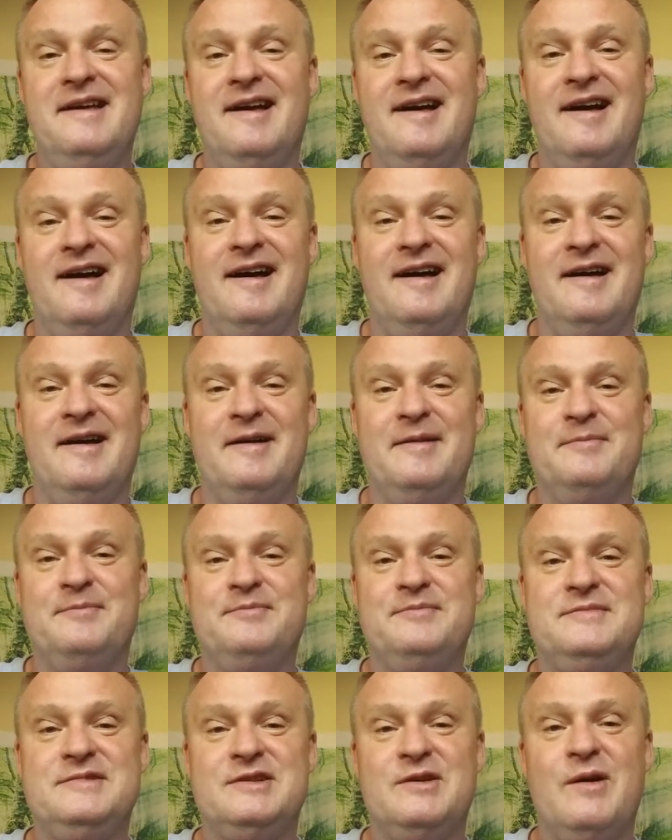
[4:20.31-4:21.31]

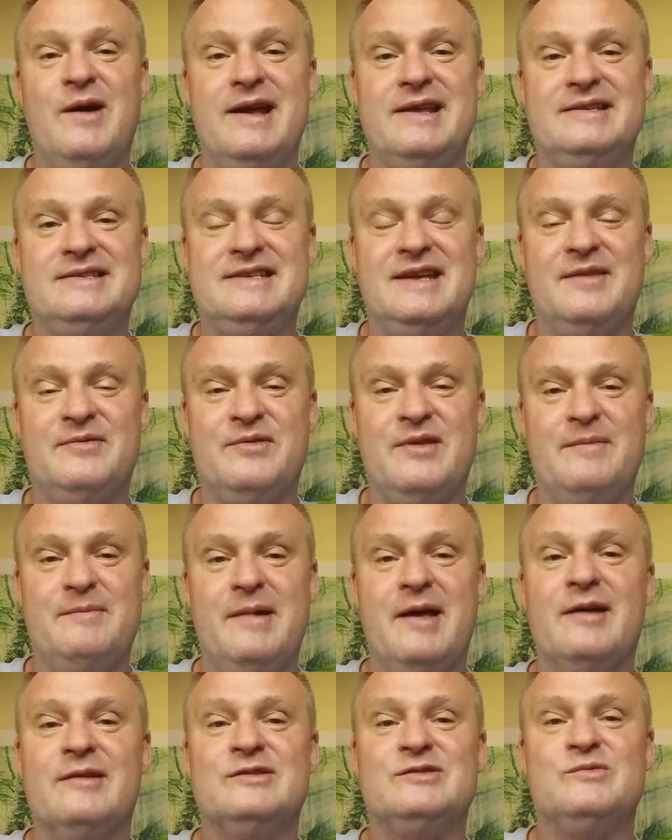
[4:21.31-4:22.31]
So I sent them
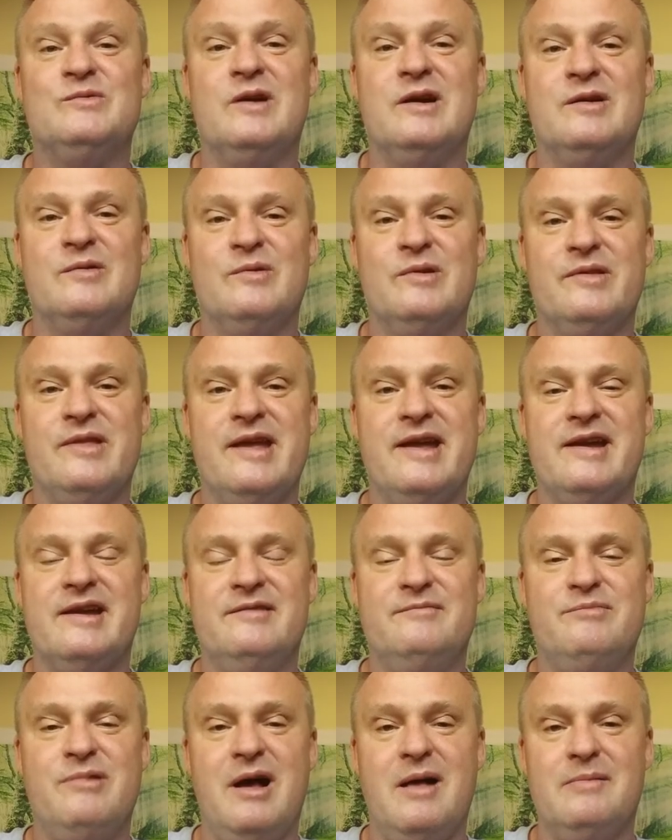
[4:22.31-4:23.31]
elsewhere where they
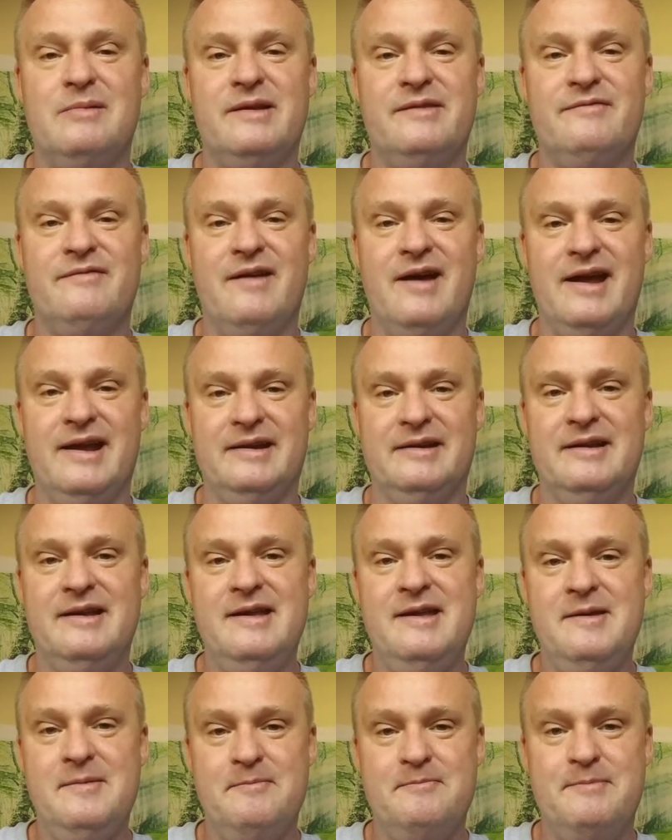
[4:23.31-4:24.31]
could probably find
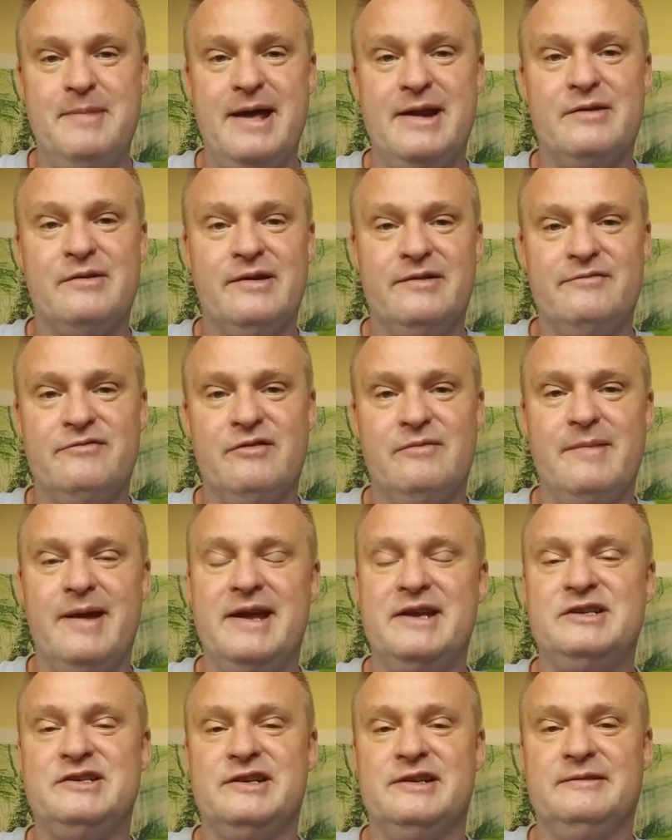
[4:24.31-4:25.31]
better
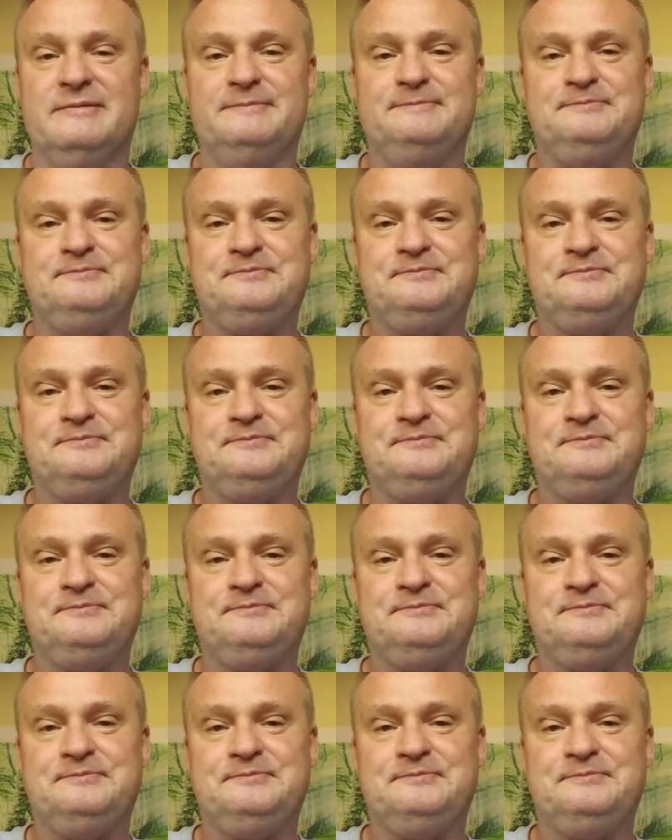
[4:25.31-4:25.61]
information.